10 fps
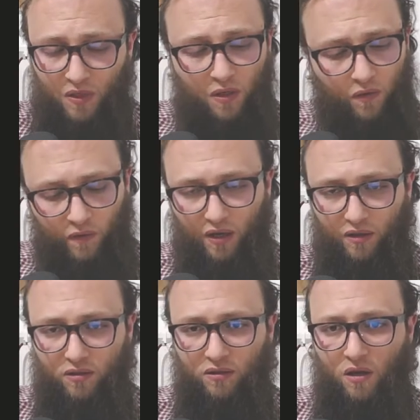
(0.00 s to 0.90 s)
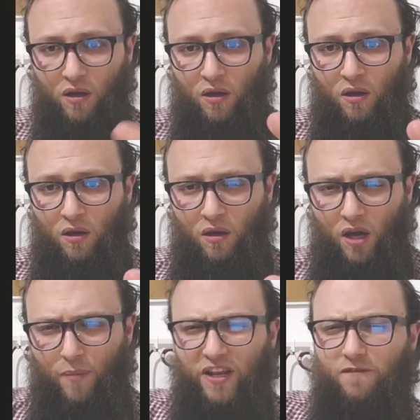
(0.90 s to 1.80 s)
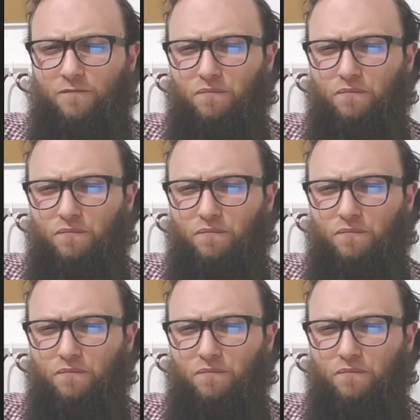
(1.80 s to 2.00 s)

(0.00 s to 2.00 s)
Thus, a brief